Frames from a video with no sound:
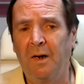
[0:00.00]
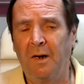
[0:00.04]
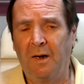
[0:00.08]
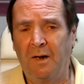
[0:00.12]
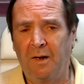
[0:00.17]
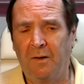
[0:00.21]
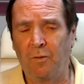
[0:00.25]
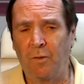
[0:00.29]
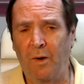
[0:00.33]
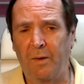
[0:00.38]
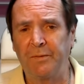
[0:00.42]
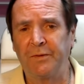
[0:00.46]

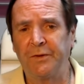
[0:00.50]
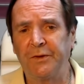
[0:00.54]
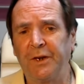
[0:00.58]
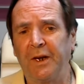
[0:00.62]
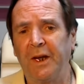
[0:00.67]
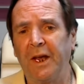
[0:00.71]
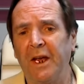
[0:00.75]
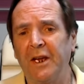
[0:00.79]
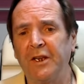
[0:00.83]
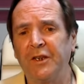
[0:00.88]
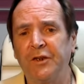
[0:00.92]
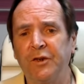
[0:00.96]
website
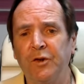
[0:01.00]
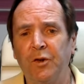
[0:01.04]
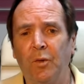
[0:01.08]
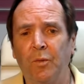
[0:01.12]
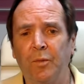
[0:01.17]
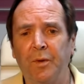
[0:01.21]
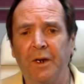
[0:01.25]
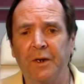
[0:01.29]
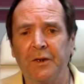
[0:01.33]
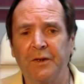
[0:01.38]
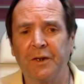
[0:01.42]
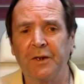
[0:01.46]

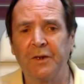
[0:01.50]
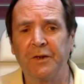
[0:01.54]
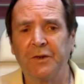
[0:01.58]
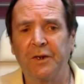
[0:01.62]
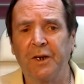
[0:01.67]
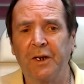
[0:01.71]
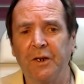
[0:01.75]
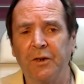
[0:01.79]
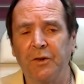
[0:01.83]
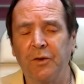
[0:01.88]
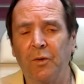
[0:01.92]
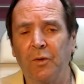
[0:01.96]

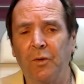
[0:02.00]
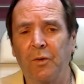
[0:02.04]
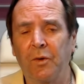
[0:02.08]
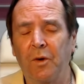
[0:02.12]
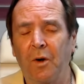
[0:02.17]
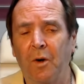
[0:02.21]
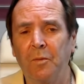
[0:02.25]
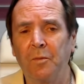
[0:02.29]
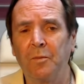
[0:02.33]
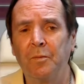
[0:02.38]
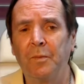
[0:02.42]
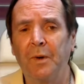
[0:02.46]

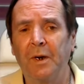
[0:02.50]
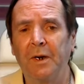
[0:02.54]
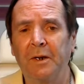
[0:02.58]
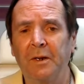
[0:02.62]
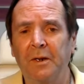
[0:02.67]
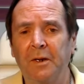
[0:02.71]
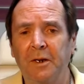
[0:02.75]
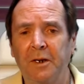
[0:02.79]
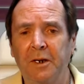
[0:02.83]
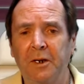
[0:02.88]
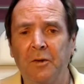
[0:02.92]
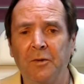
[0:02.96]
scobricksinsight.com by
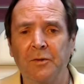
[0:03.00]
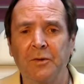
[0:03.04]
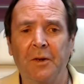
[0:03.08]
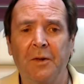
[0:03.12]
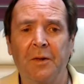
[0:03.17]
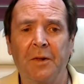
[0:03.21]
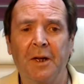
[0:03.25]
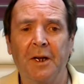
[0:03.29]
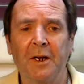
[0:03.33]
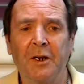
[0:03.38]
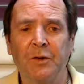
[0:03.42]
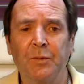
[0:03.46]
clicking on the
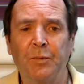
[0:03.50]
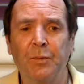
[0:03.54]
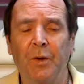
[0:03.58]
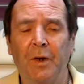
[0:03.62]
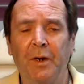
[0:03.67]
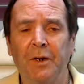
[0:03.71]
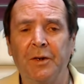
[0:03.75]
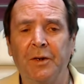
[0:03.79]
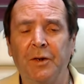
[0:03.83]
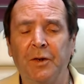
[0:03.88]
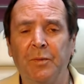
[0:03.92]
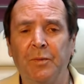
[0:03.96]
thanks
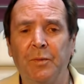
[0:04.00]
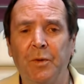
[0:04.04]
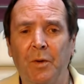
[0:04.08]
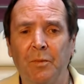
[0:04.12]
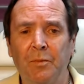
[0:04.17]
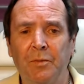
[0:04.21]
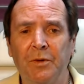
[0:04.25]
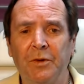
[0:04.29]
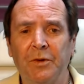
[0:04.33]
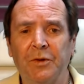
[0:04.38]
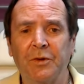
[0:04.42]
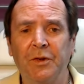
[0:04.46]
button at the bottom
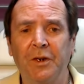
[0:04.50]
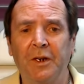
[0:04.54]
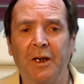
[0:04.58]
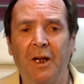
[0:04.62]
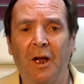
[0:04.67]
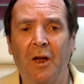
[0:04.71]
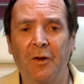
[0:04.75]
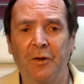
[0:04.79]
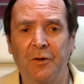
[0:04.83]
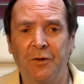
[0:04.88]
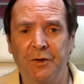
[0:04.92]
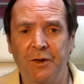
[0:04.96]
of the screen.
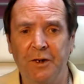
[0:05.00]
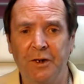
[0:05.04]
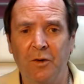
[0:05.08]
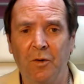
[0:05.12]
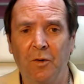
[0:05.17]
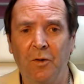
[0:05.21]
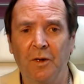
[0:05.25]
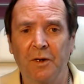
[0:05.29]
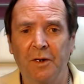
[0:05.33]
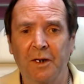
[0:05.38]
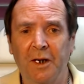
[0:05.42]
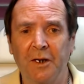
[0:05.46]
I'll see you
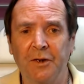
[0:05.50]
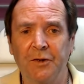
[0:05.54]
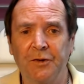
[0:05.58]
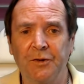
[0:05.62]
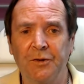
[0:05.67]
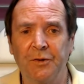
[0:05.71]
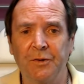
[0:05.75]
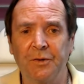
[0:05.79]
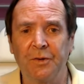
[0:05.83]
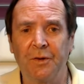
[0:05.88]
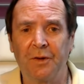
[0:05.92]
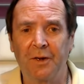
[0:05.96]
all again
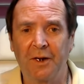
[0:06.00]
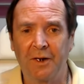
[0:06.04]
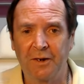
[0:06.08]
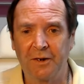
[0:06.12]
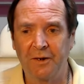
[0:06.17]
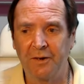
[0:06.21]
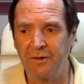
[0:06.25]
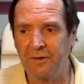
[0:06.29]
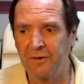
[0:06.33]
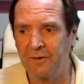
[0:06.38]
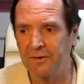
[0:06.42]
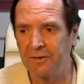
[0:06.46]
soon. Thank you.